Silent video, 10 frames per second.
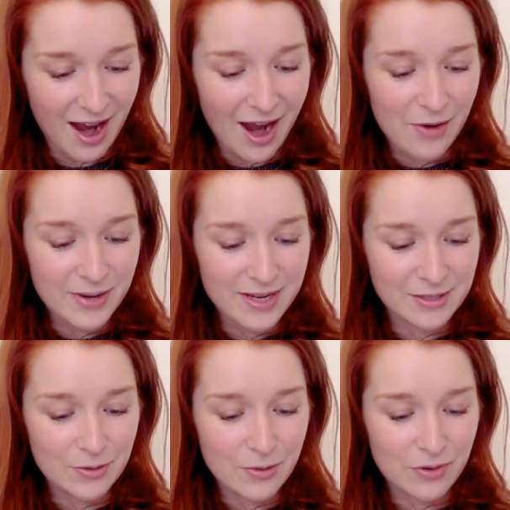How is
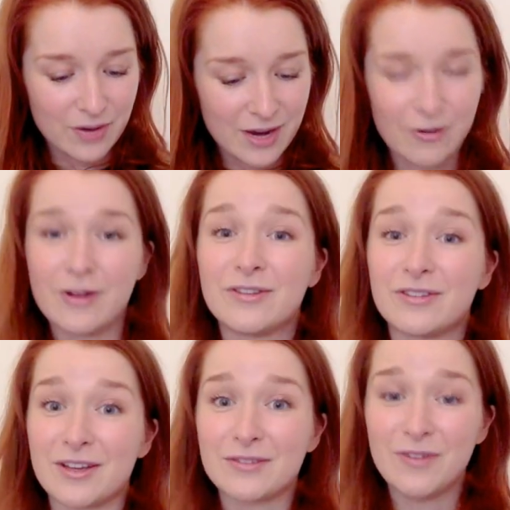your career growth
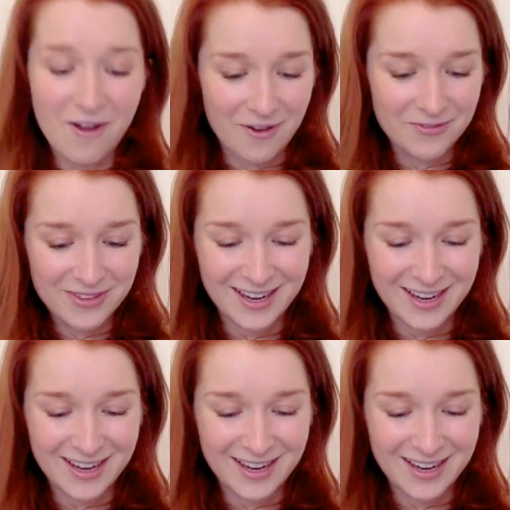thus far?